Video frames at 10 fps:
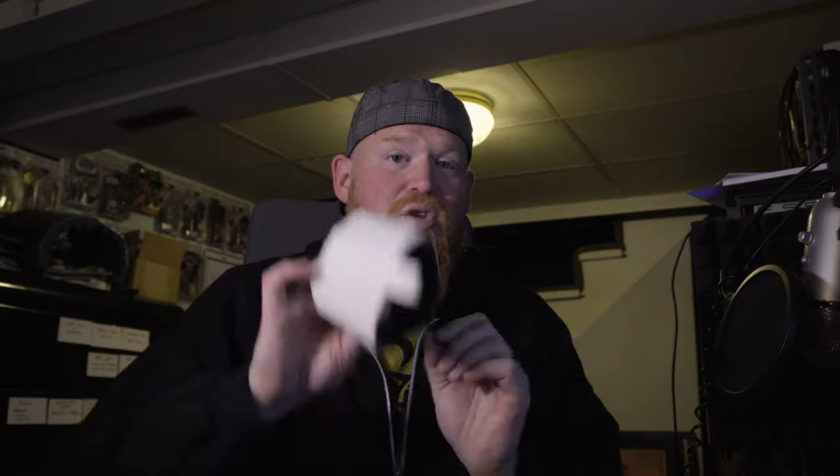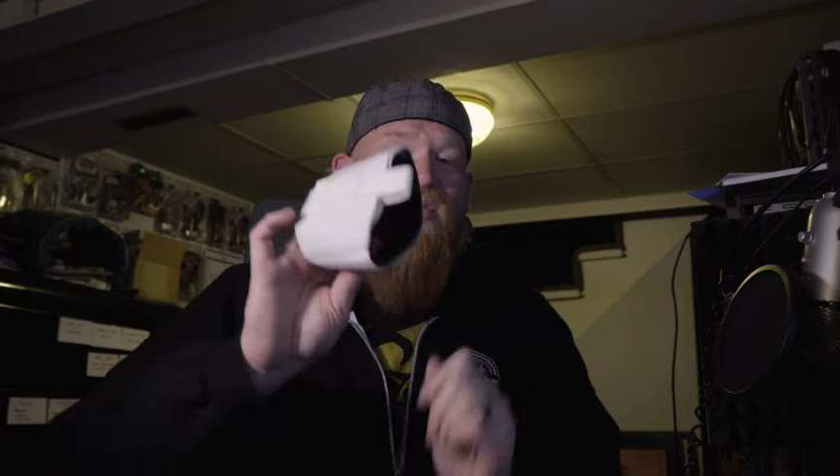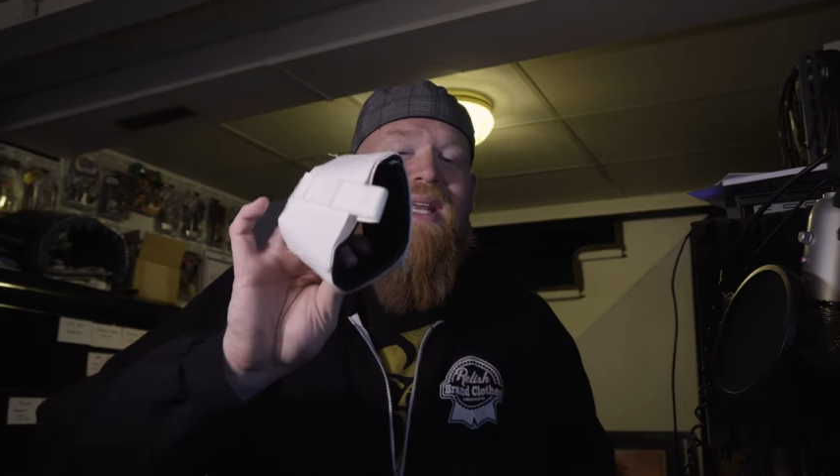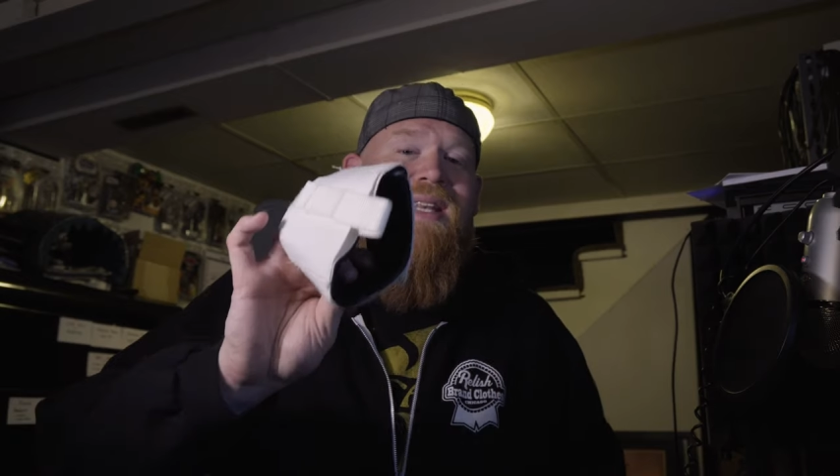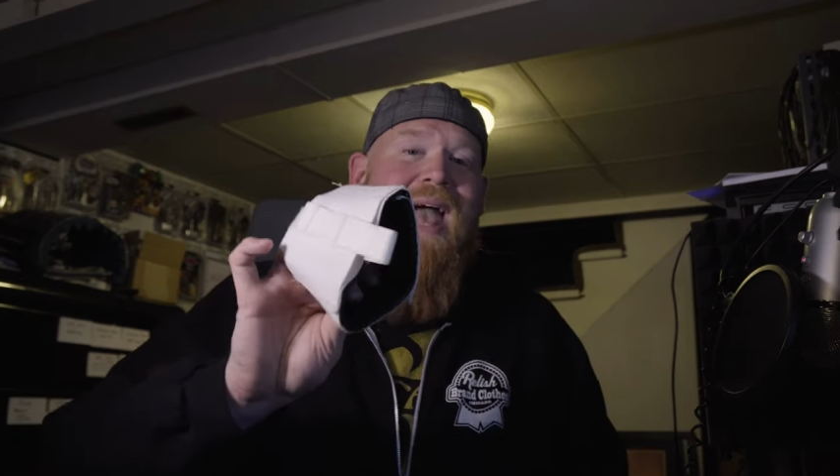
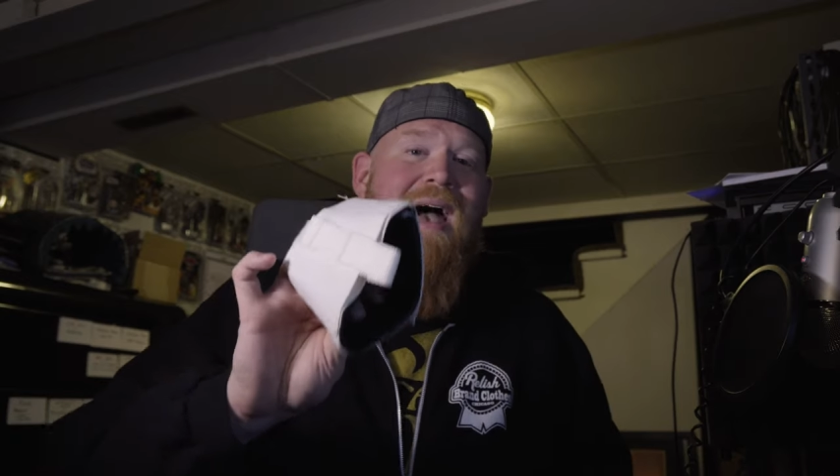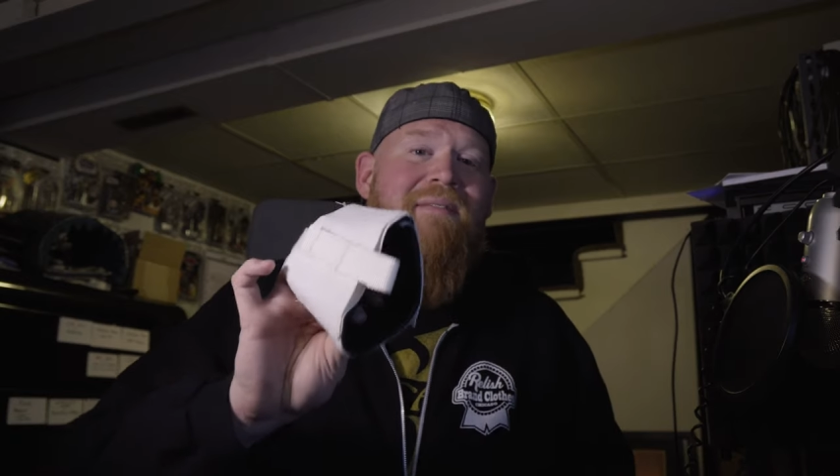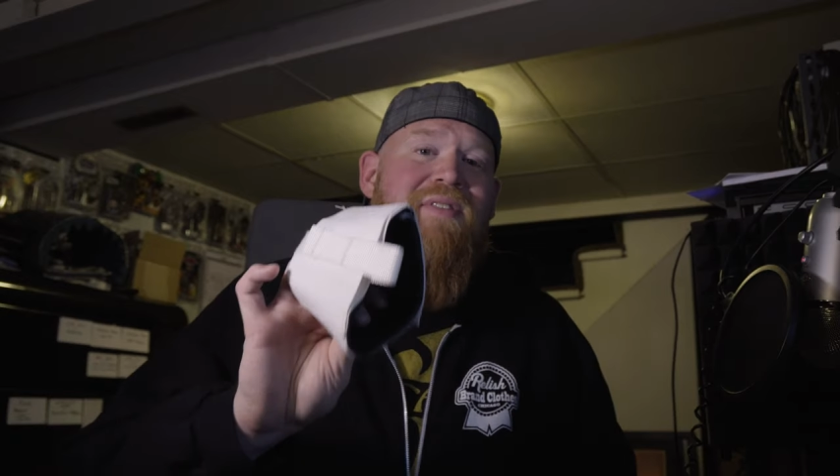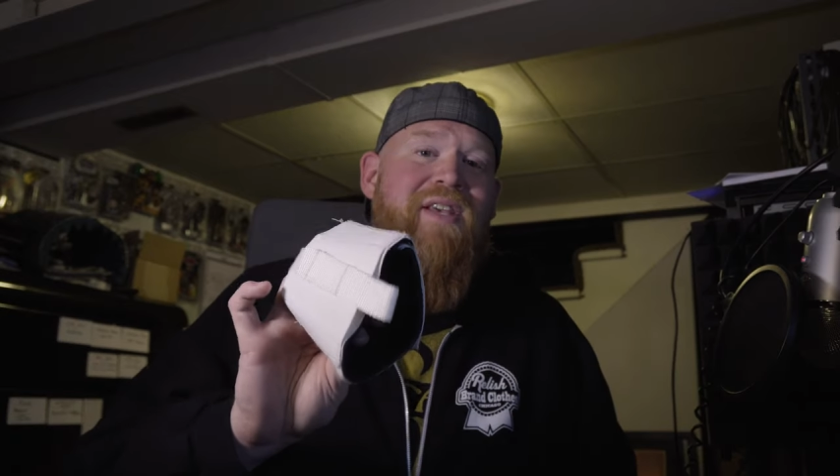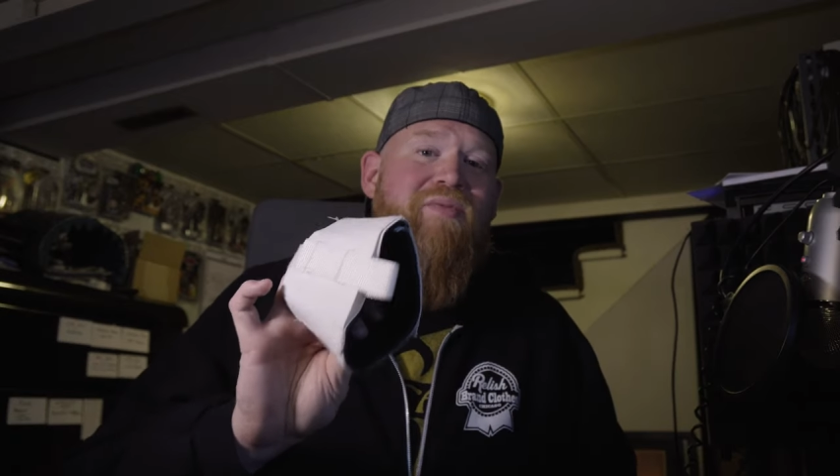you need to
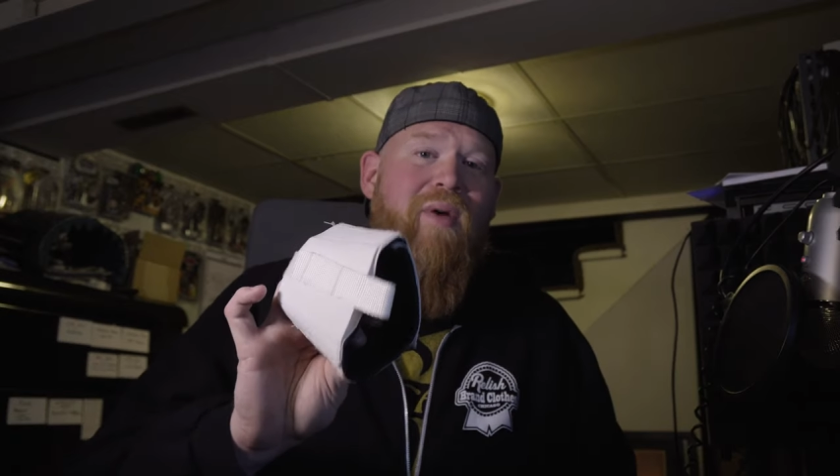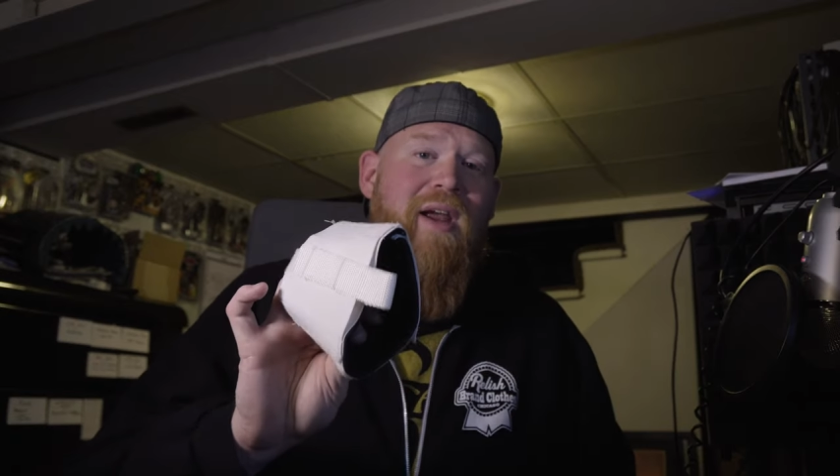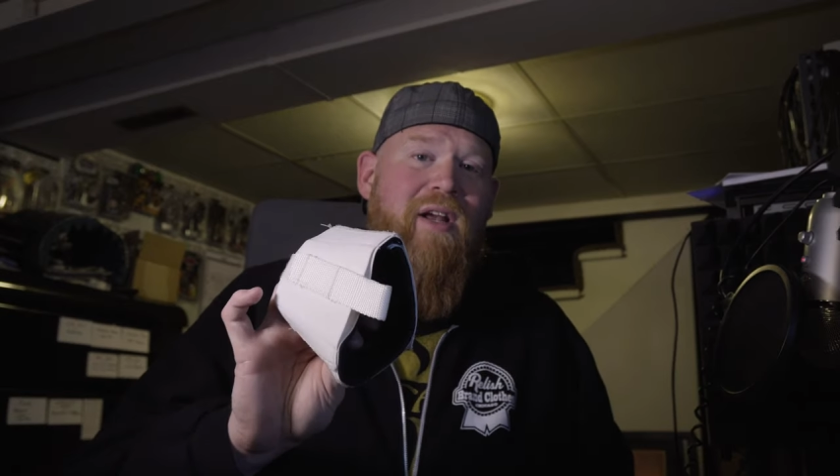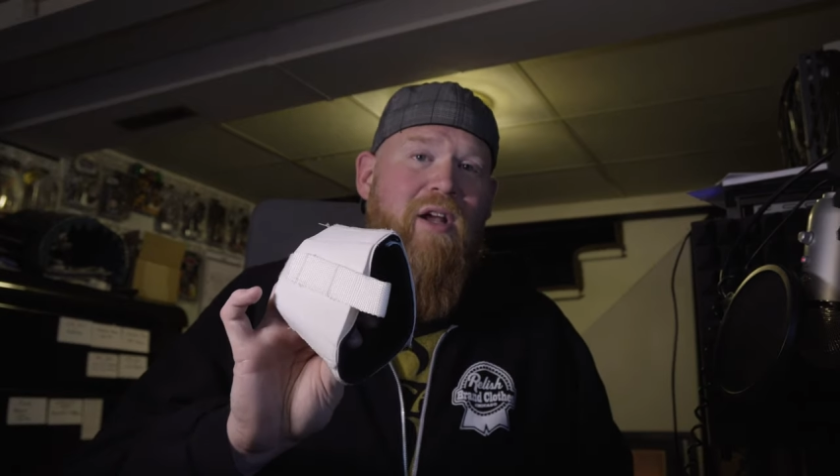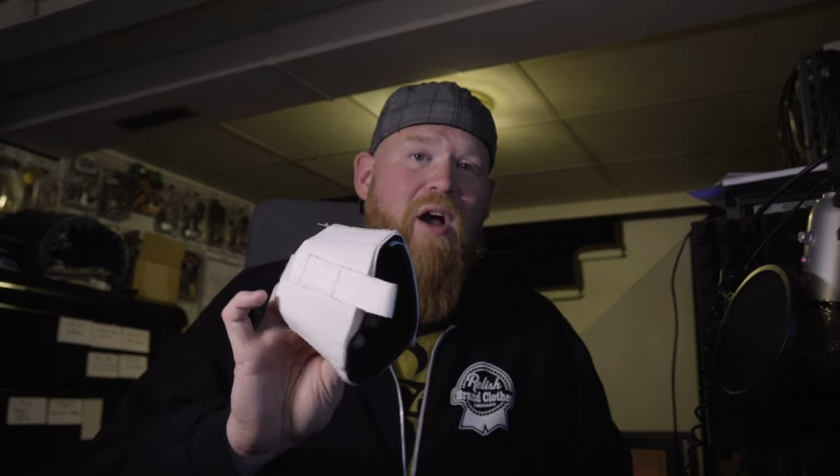have this ready to